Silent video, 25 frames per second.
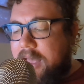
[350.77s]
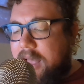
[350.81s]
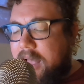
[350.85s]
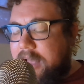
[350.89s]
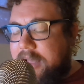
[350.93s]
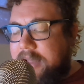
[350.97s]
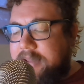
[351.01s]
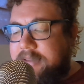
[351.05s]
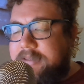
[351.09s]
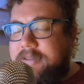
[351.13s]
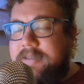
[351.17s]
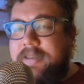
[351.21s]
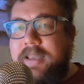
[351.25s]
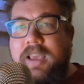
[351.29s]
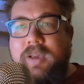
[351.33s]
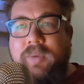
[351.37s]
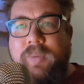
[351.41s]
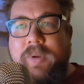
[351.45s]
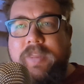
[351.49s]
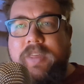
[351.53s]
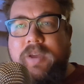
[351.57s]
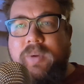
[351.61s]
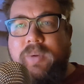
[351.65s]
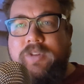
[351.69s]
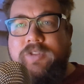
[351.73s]
I can see
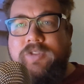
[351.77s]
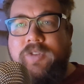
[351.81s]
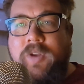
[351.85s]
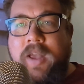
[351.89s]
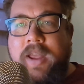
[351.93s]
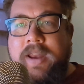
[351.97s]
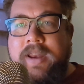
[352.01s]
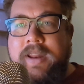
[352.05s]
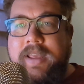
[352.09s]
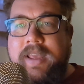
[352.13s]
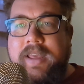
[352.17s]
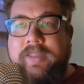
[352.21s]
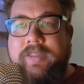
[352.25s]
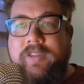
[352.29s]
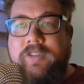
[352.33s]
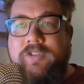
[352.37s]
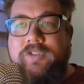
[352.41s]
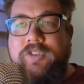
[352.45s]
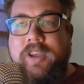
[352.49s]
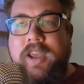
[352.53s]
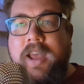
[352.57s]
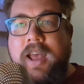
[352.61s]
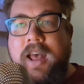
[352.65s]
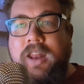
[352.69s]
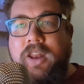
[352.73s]
where they were trying to get the
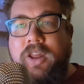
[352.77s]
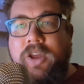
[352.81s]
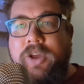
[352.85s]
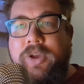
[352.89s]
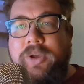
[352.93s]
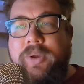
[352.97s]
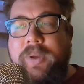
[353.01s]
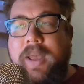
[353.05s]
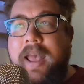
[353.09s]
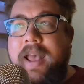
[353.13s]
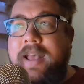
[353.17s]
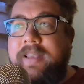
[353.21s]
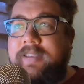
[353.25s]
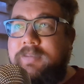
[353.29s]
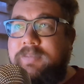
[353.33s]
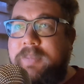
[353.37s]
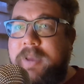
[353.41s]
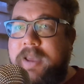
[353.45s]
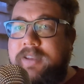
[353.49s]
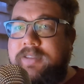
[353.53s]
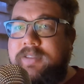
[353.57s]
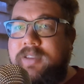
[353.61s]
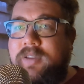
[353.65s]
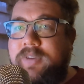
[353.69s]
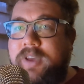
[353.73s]
Giallo
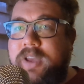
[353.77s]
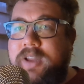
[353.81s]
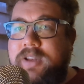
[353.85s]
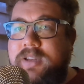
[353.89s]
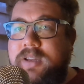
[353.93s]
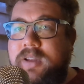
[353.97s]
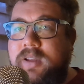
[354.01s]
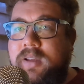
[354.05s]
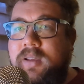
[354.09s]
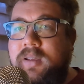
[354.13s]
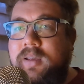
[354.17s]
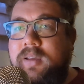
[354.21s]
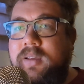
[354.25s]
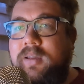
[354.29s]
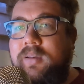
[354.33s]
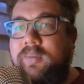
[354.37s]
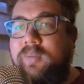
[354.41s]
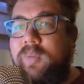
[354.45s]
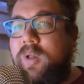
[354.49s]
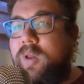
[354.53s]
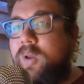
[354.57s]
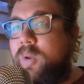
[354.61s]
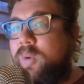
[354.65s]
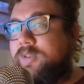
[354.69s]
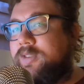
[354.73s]
aspects of it
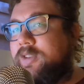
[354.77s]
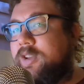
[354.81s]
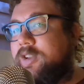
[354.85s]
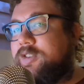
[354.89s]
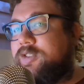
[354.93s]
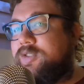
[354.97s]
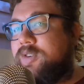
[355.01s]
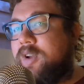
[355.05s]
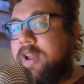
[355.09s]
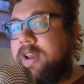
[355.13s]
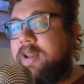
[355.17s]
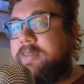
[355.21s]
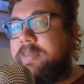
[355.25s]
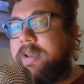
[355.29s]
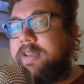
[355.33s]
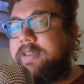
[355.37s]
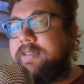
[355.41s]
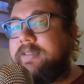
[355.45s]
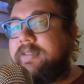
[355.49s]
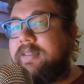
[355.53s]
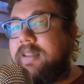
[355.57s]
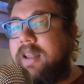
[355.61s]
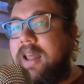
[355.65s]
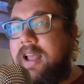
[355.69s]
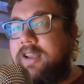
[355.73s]
while also trying to be
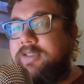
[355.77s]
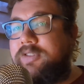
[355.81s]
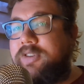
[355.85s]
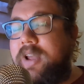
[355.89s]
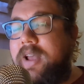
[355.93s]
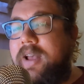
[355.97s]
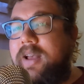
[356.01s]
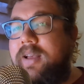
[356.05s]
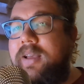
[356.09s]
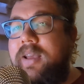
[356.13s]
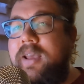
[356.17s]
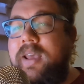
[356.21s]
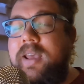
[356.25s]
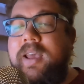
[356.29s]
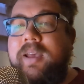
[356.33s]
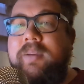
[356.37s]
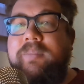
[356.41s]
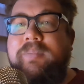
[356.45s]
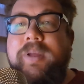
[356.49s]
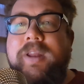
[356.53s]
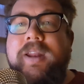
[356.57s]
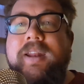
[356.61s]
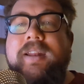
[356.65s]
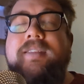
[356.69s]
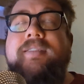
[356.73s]
slasher,
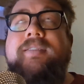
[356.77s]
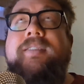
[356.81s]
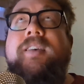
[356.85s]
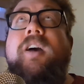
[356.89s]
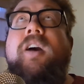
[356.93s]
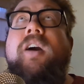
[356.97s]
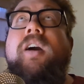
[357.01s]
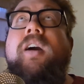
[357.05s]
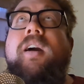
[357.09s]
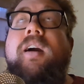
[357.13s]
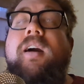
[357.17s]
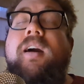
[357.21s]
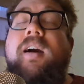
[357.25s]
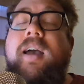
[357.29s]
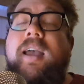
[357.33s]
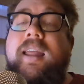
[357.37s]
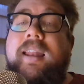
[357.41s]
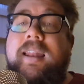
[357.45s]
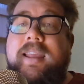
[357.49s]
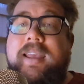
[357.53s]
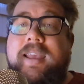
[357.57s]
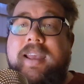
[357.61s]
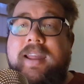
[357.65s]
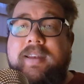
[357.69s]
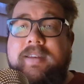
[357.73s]
but it is
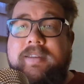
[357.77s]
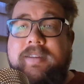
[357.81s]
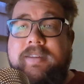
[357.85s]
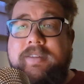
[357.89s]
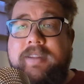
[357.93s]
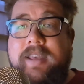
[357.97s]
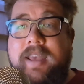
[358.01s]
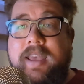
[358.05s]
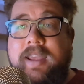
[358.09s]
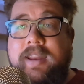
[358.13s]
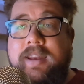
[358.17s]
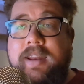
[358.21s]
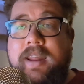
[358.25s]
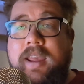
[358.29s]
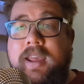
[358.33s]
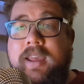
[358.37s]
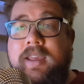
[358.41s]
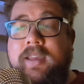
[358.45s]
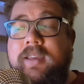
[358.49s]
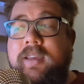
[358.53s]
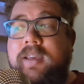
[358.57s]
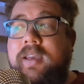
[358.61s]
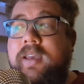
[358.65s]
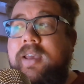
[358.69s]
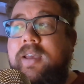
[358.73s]
highly
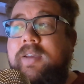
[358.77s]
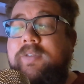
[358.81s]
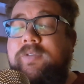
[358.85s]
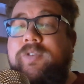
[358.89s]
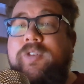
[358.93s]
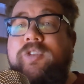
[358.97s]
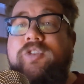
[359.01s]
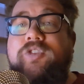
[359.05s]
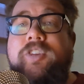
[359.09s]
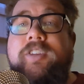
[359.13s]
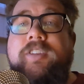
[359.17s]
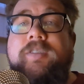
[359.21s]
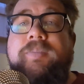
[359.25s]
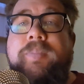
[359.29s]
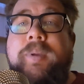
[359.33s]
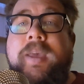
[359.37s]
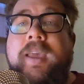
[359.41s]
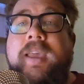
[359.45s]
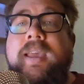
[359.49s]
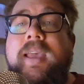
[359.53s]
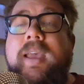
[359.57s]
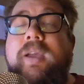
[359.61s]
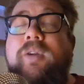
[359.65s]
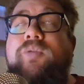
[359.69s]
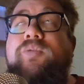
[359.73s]
entertaining for just
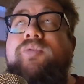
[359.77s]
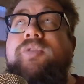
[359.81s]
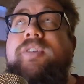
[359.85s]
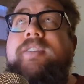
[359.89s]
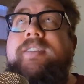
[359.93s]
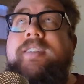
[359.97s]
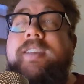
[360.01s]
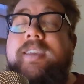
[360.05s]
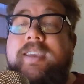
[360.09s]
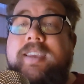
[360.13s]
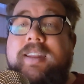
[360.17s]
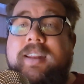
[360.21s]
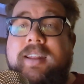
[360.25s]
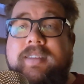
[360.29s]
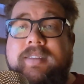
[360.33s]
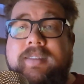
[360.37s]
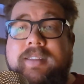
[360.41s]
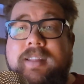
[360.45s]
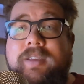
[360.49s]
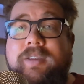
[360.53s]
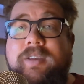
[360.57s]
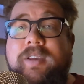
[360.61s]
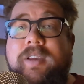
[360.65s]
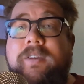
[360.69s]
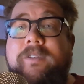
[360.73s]
being
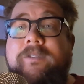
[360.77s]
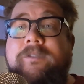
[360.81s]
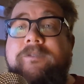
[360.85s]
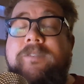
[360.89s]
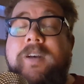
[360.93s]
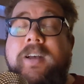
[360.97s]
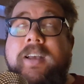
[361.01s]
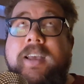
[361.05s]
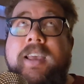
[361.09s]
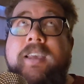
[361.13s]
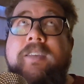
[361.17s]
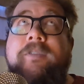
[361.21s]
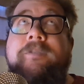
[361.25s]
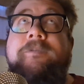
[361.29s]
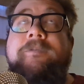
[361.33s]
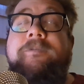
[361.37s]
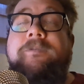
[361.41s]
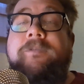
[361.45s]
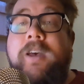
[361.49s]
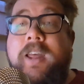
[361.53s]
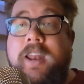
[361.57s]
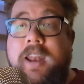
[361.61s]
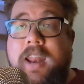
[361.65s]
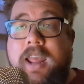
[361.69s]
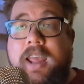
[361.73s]
ridiculously fucking
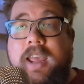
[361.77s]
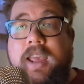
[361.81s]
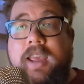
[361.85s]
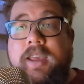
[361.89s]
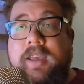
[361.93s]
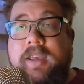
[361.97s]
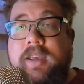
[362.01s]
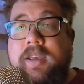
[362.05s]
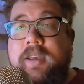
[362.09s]
funny.